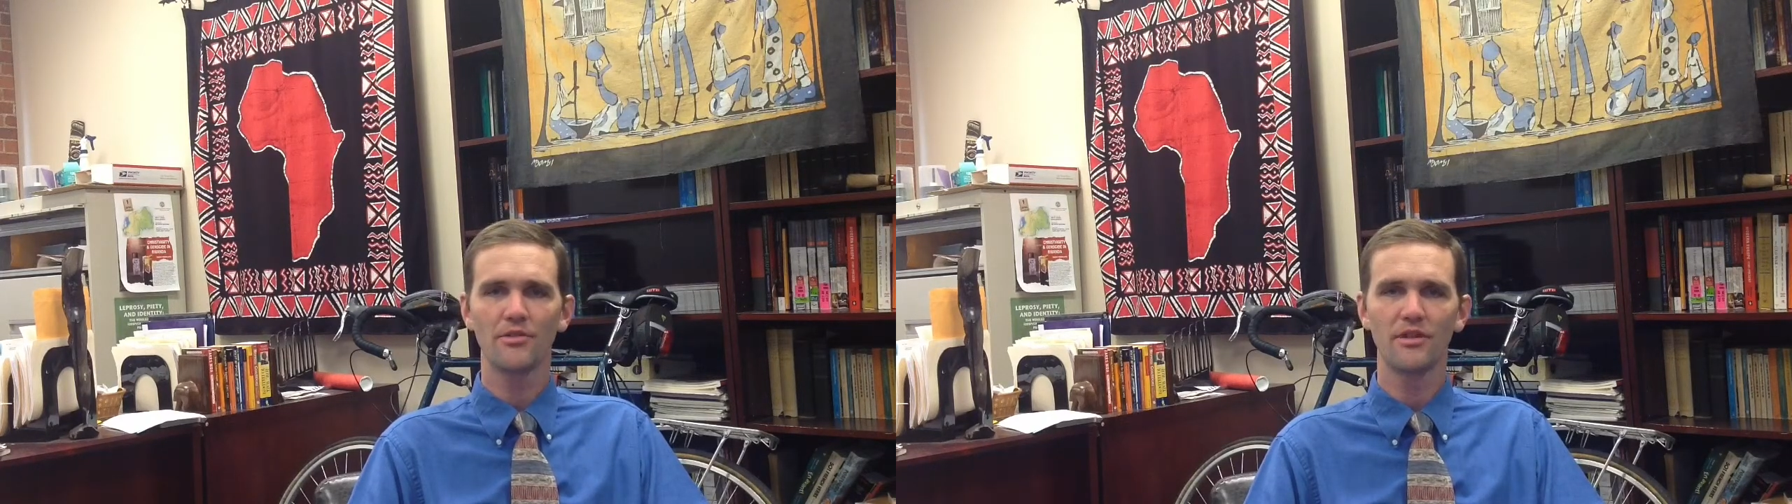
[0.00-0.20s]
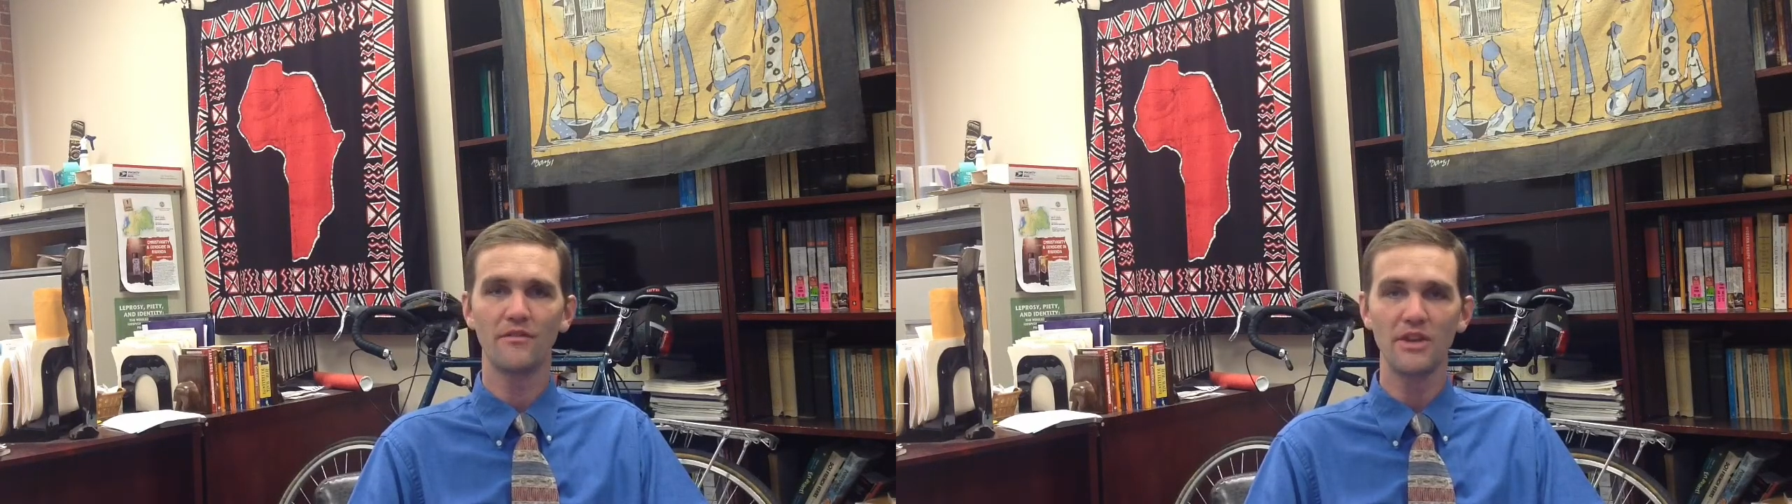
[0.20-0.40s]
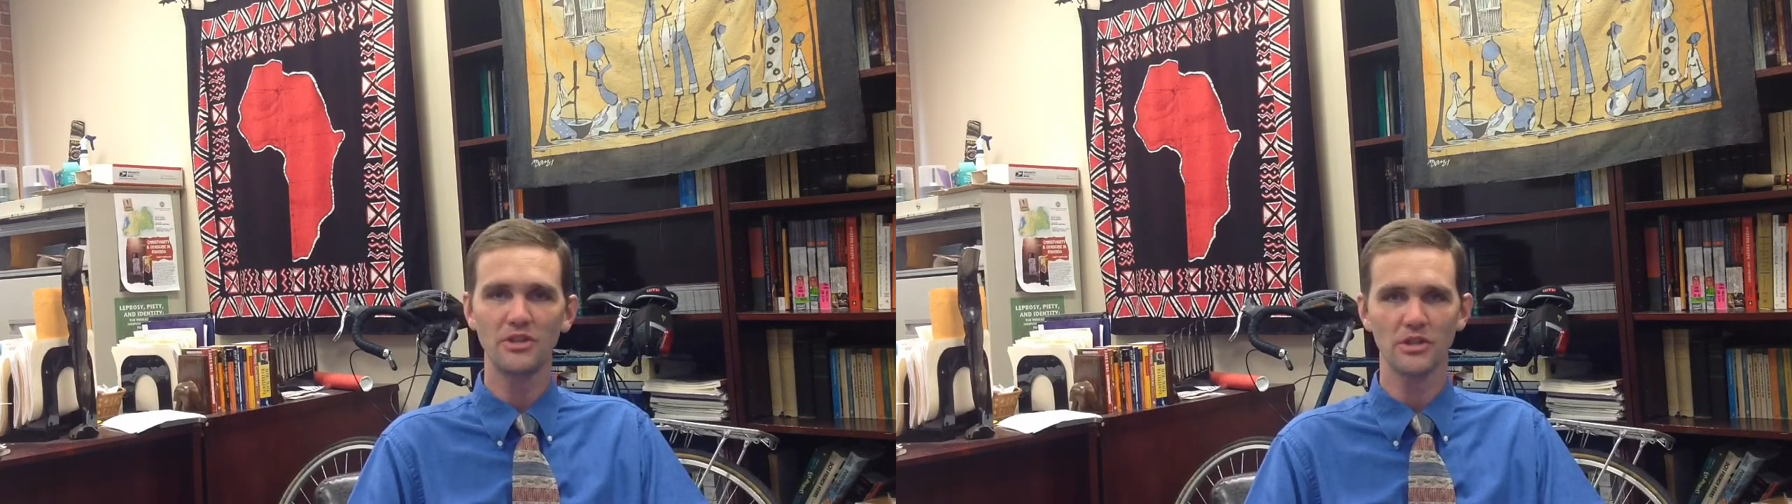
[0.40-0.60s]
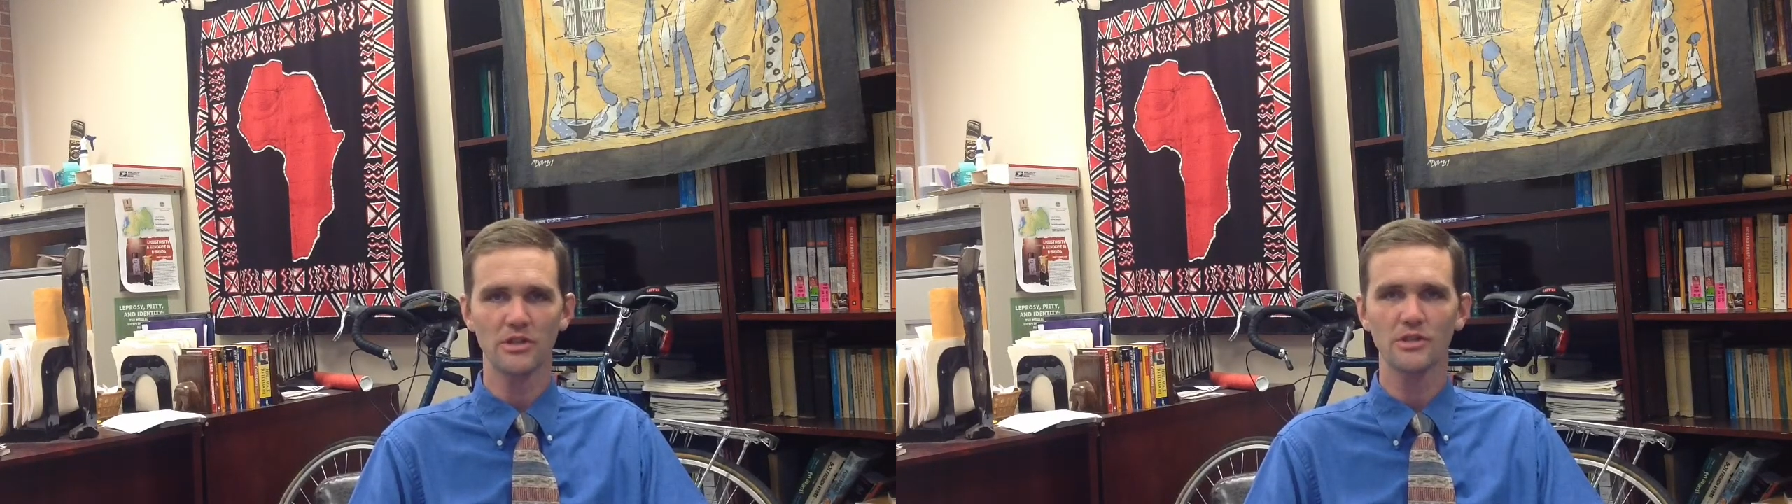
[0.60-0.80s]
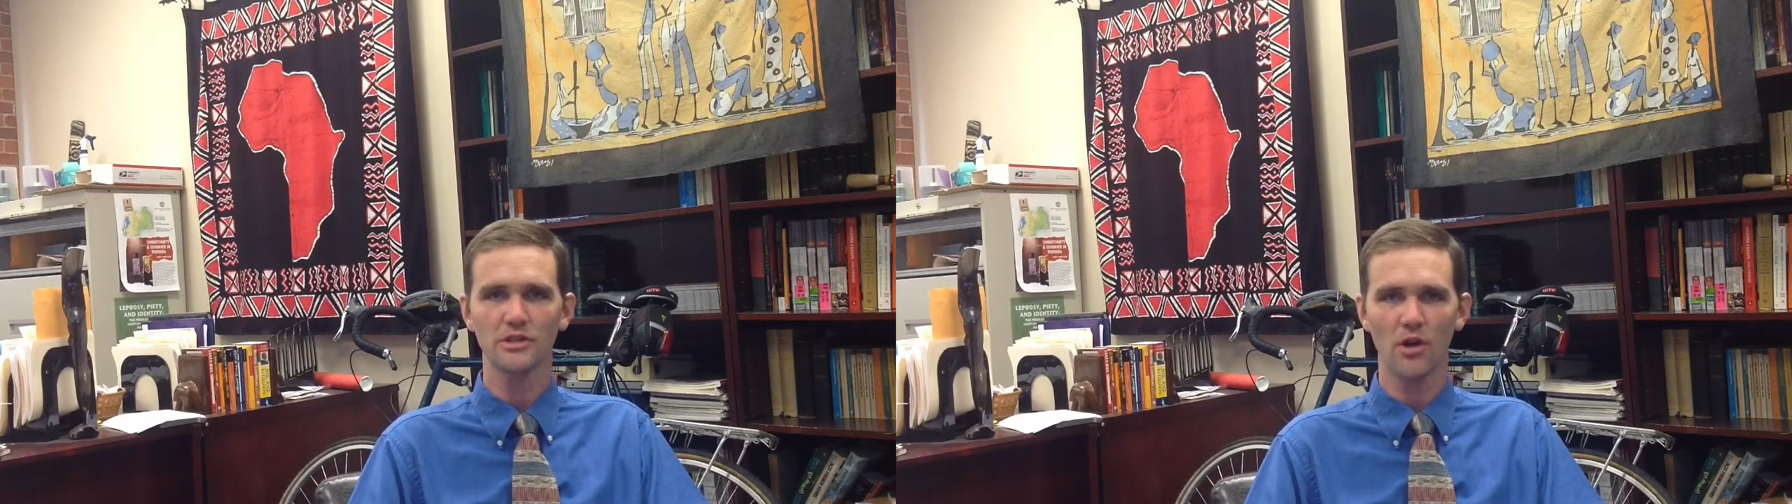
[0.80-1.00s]

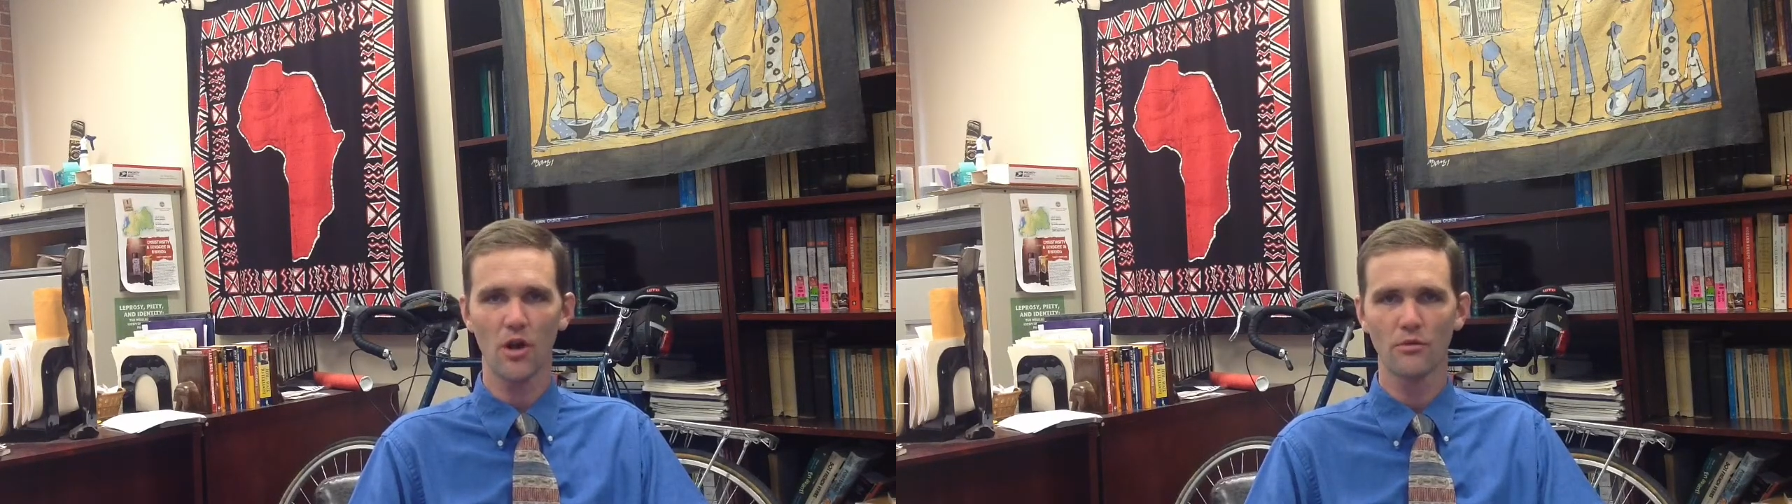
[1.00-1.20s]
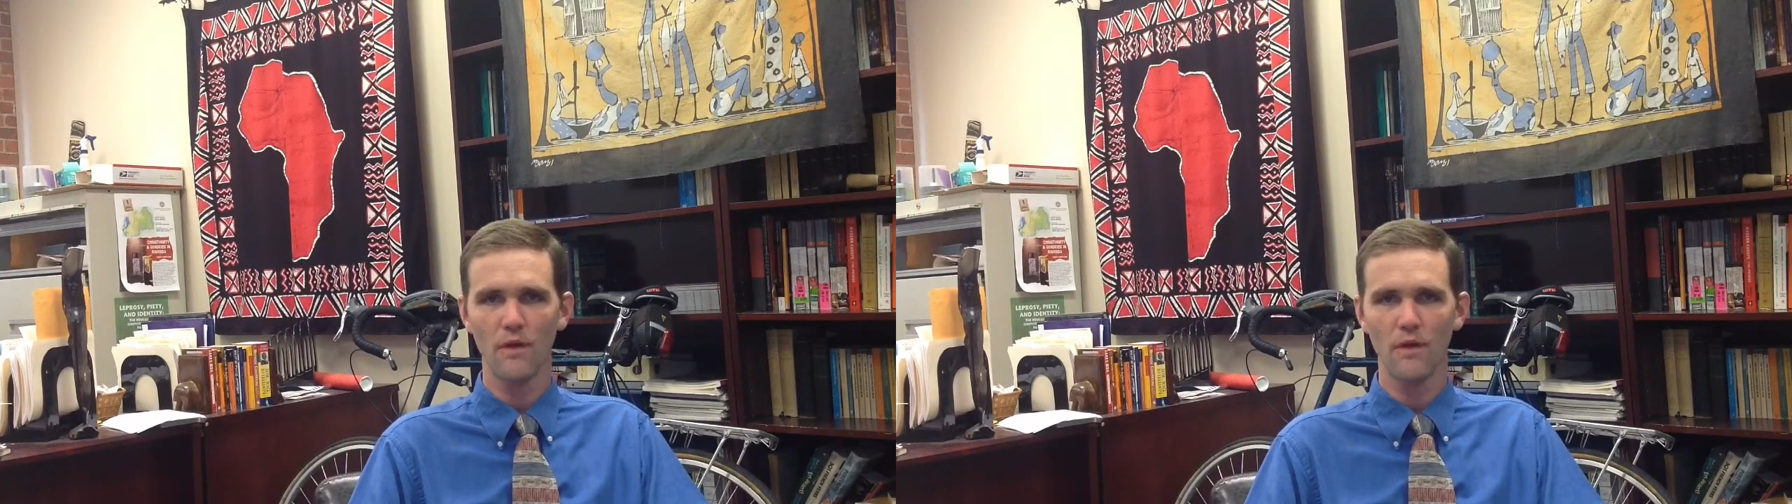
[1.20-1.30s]
divisions are